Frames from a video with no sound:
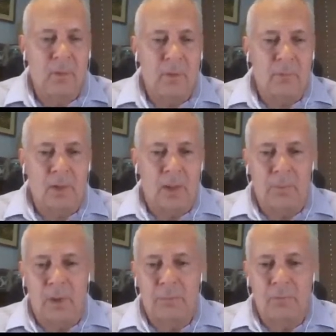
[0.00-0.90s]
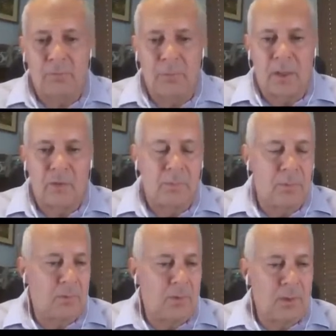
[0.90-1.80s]
We're led by a proven
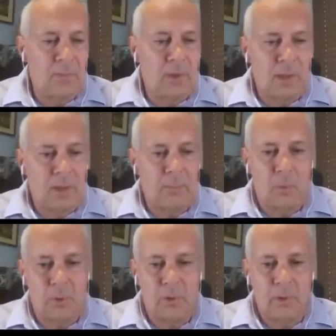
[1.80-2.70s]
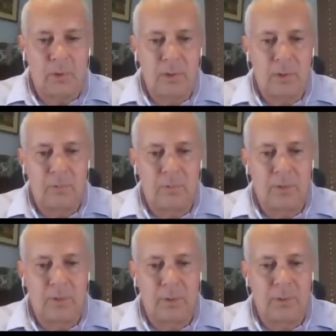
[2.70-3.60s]
management team and a board.
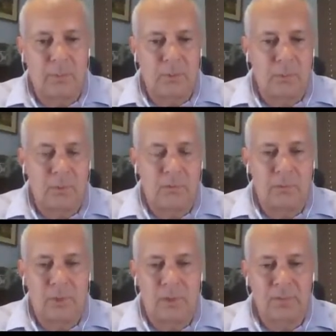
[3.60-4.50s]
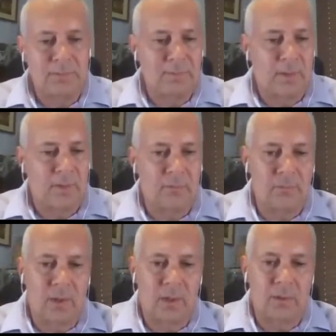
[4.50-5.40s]
Between us, we have extensive
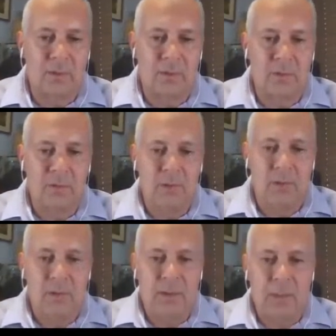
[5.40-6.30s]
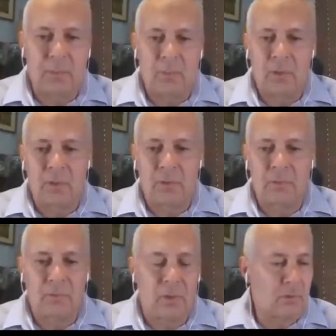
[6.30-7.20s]
technical capital
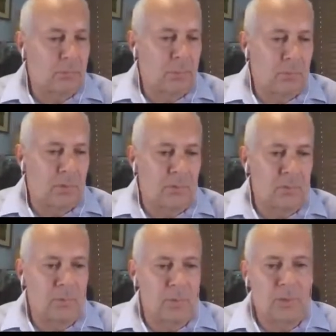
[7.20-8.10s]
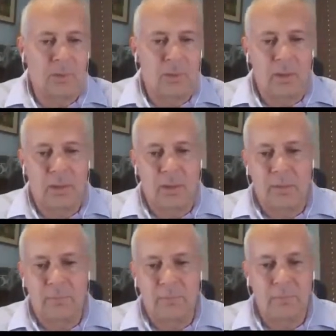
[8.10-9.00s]
markets experience with
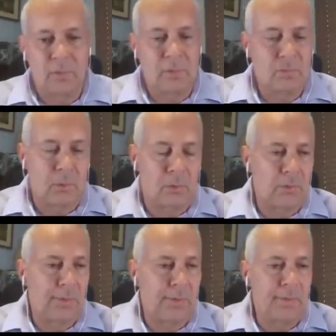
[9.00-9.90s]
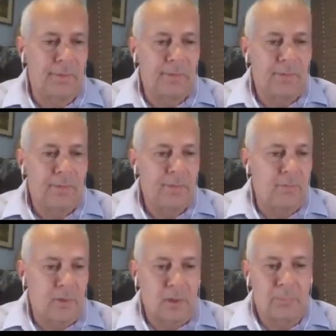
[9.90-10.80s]
exploring,
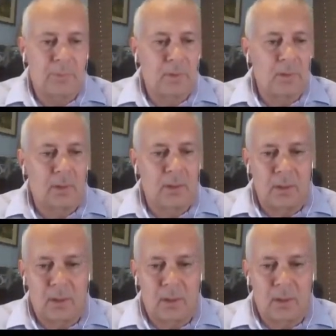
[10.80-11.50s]
developing, and